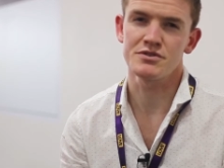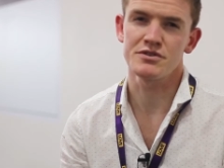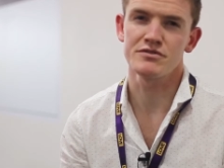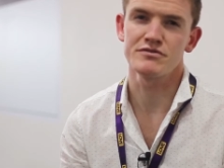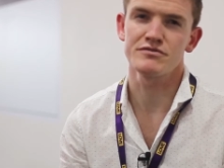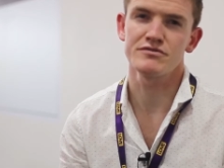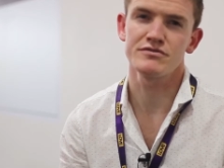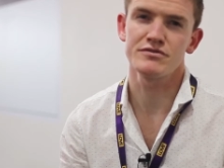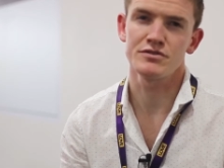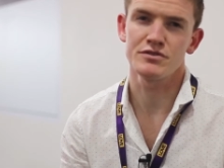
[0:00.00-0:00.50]

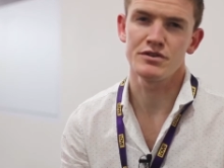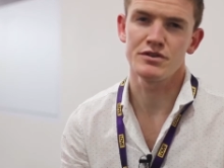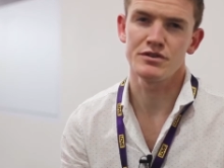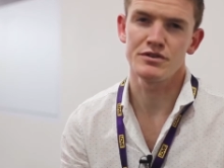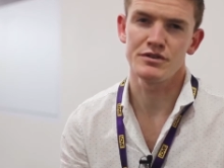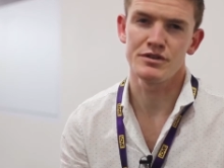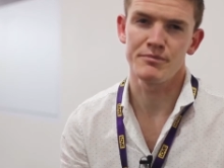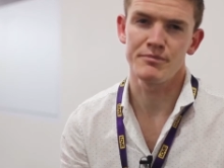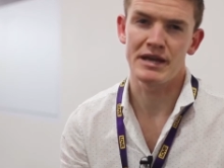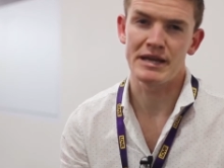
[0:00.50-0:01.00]
of
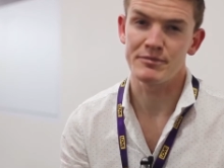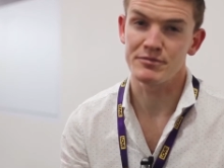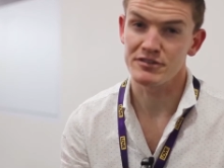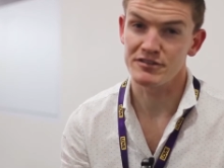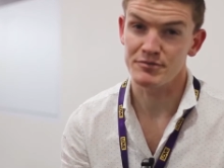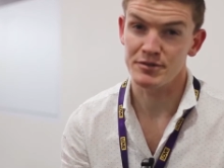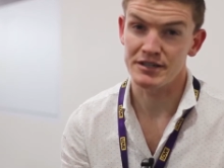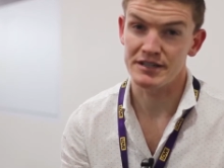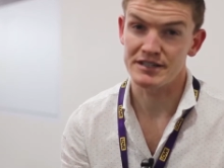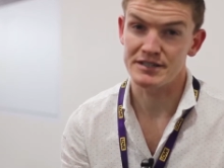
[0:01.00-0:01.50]
the people
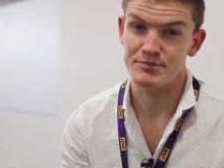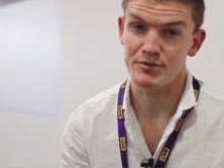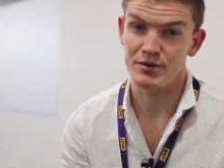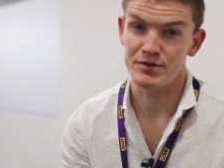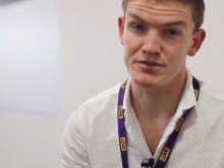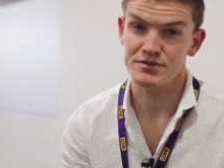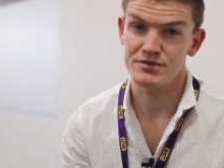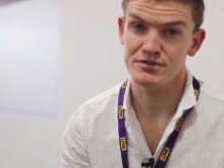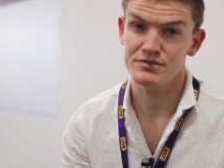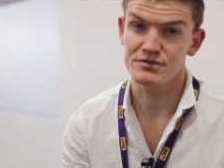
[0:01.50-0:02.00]
I've been
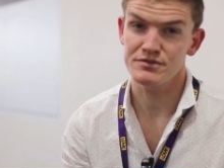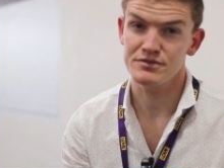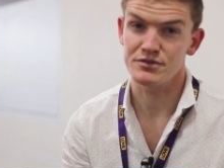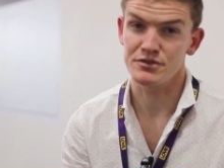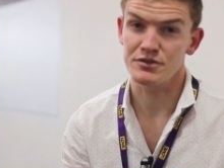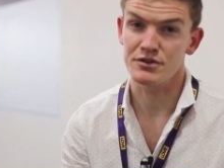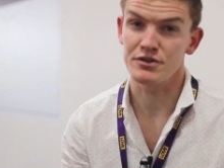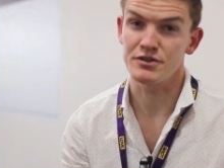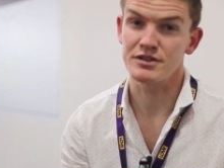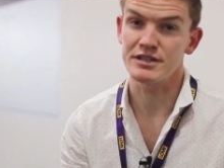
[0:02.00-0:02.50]
exposed to,
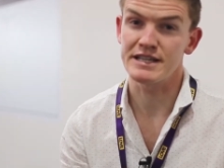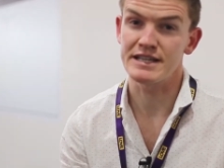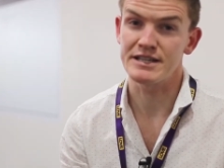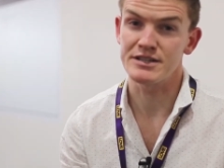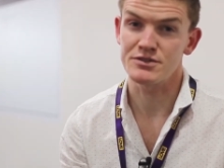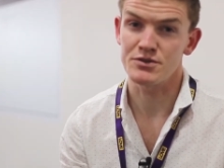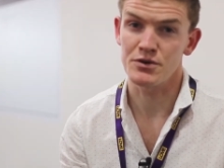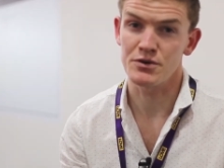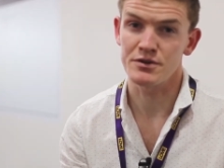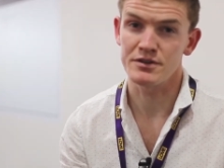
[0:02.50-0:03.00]
not only
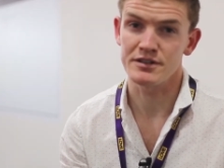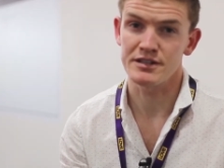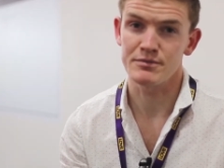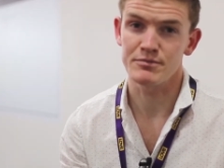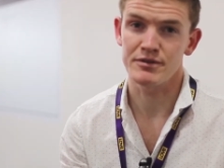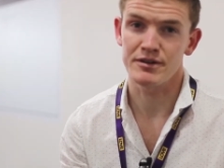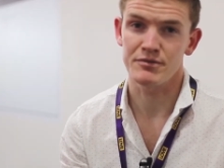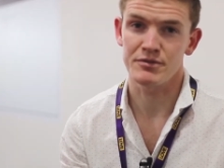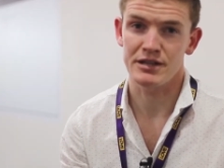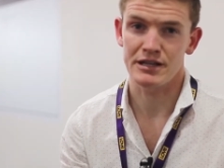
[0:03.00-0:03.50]
internally
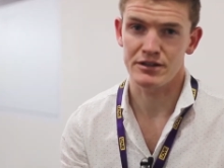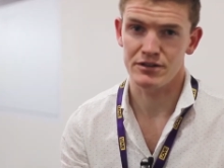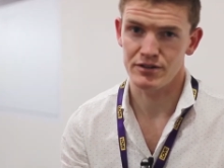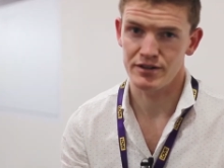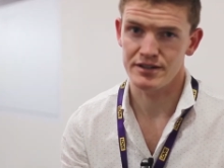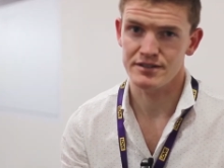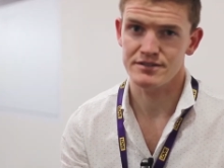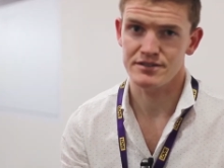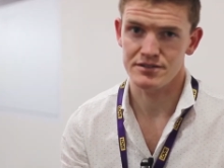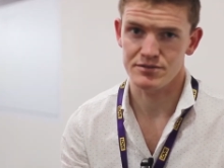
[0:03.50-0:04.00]
but with the
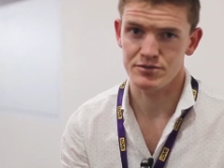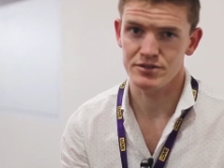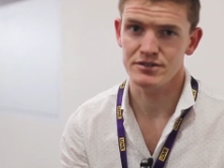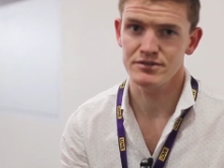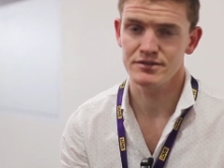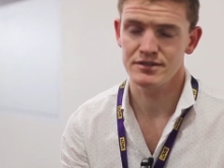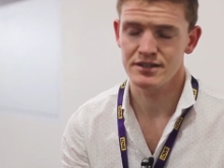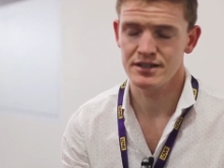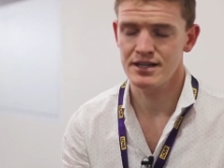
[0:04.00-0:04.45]
clients as well.